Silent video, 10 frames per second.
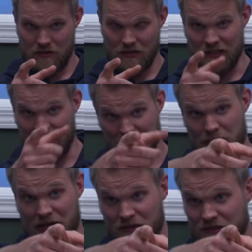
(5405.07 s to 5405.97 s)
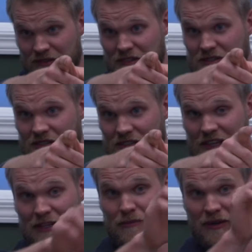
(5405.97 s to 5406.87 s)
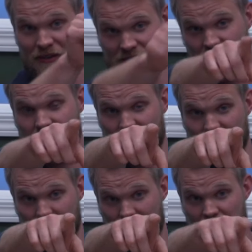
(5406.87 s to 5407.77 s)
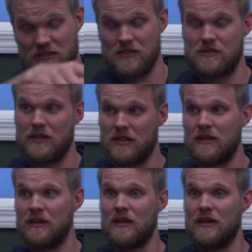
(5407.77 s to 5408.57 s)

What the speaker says: Atlantic Power. Did you see Atlantic Power? It's just over across the street there.